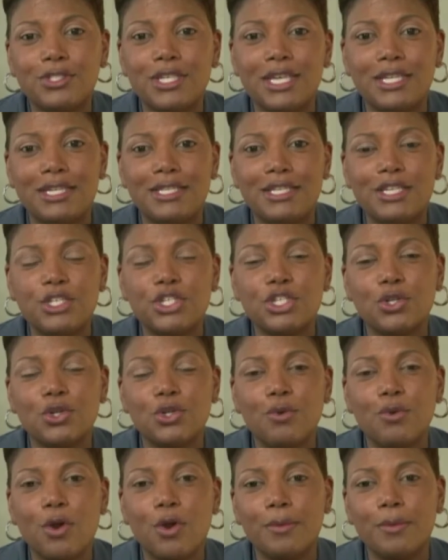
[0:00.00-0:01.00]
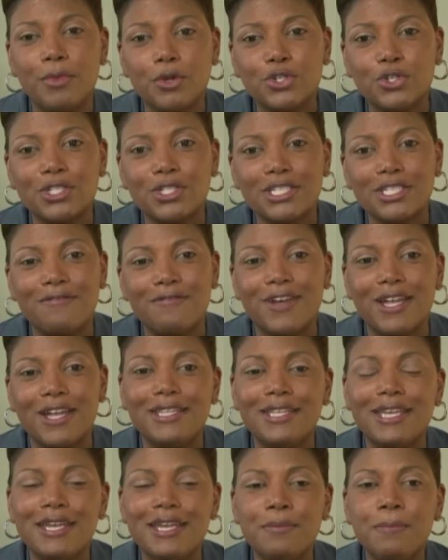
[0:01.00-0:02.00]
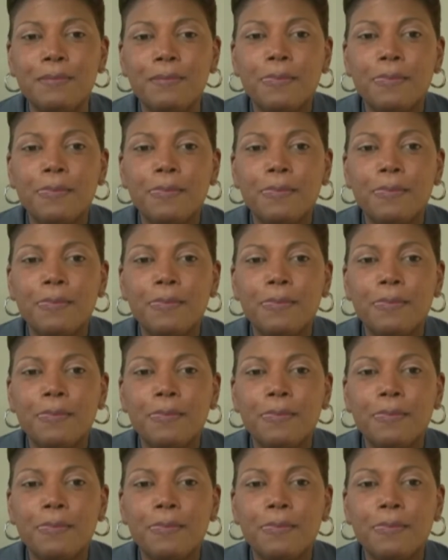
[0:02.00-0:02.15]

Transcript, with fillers: in initial emergency funding